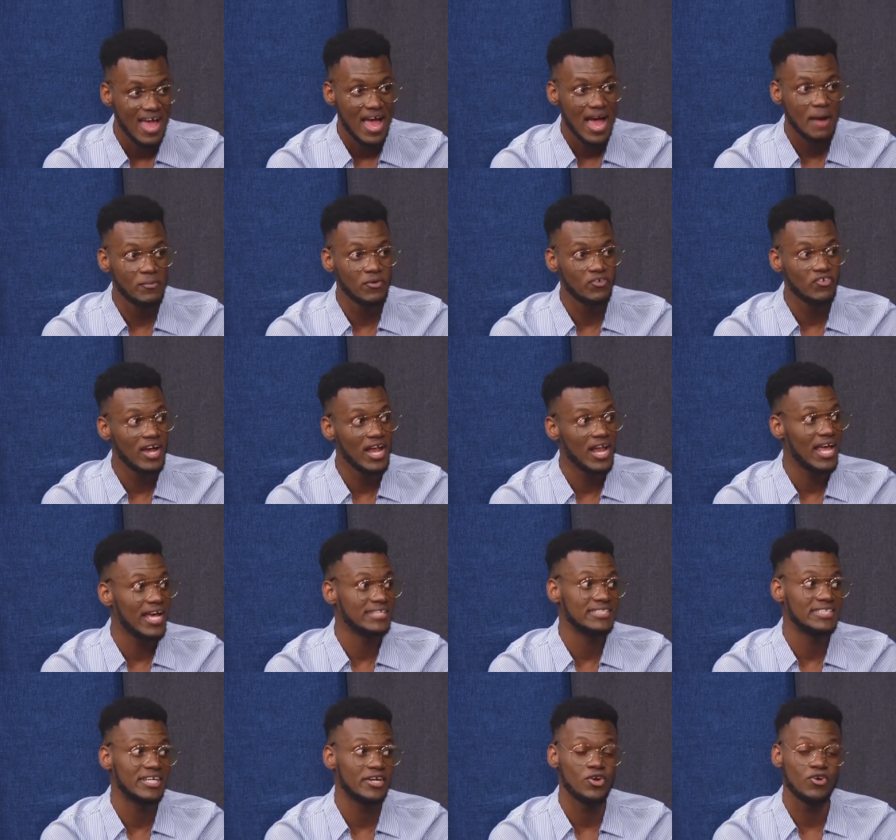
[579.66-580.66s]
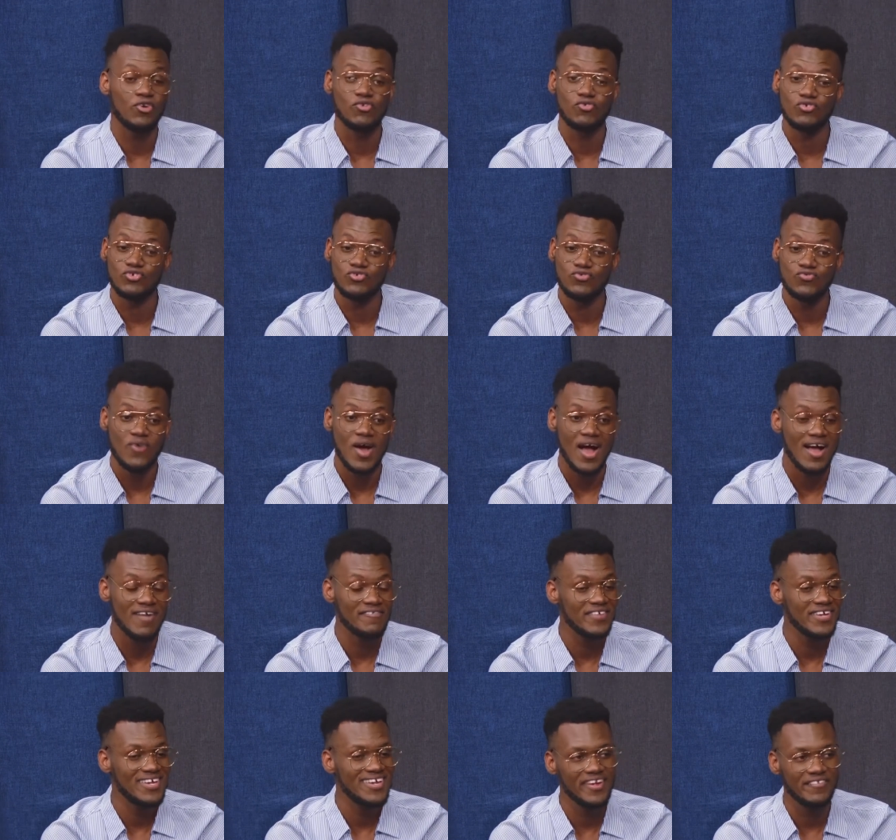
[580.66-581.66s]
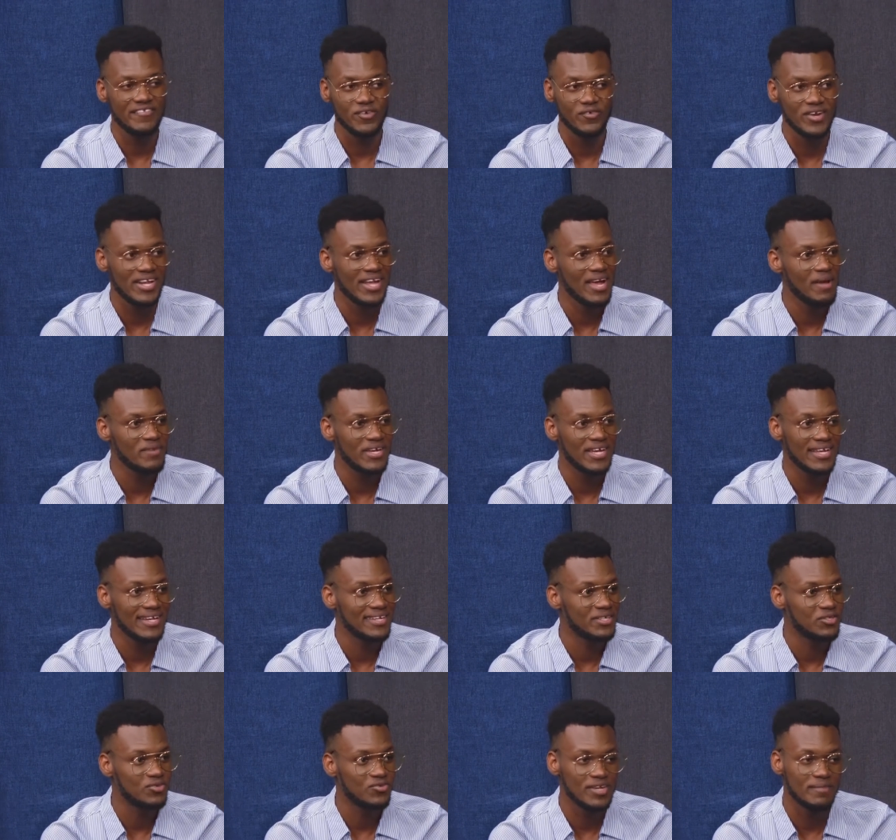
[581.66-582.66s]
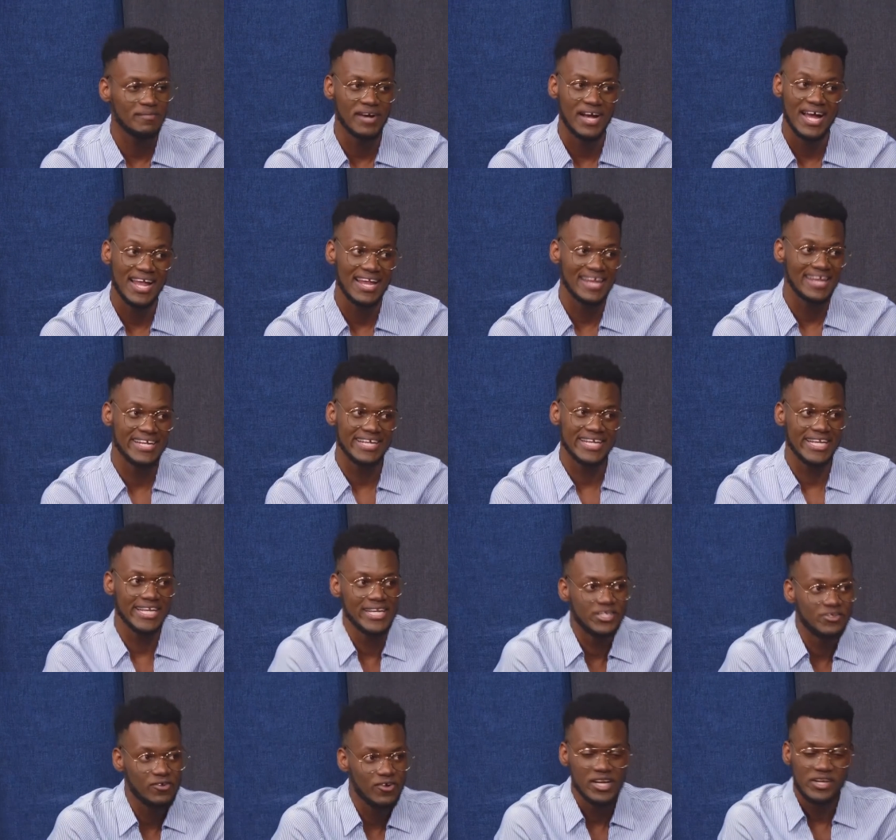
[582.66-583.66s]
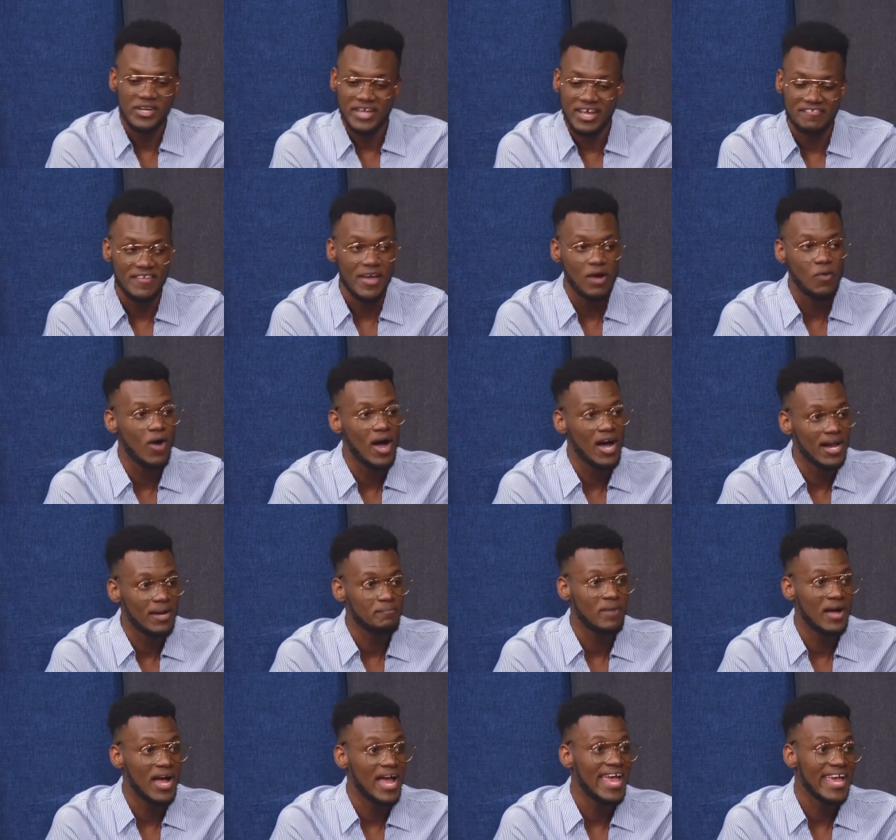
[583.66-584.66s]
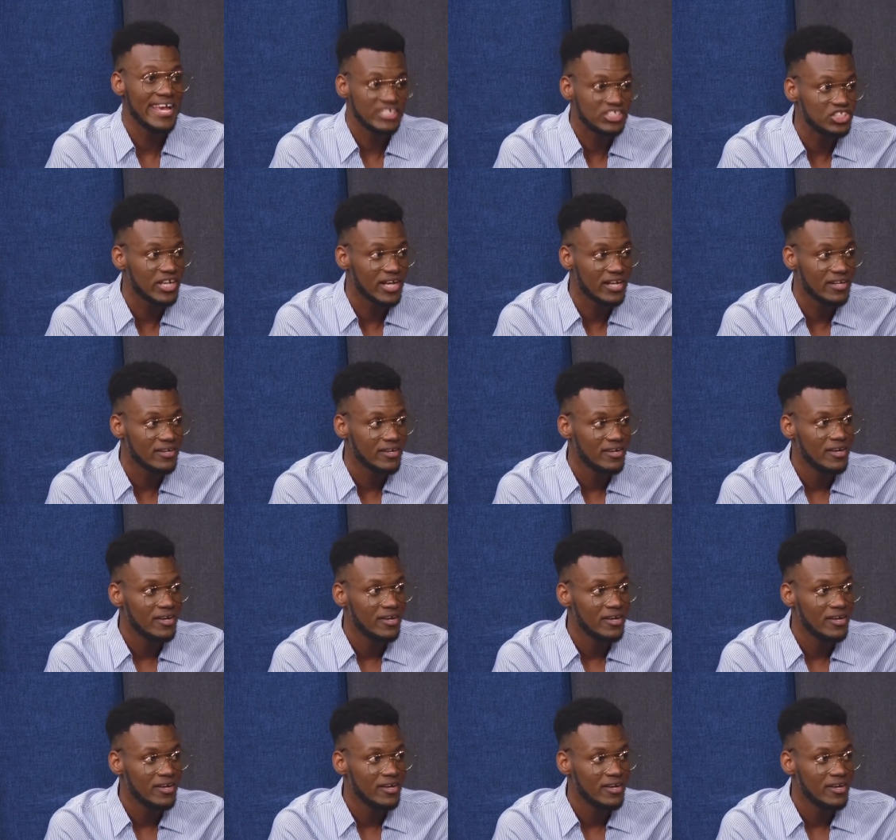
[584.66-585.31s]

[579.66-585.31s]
and I realize, say, yo, you have to be careful when you make a little tweet, because literally, you know, you have to walk up an eggshell.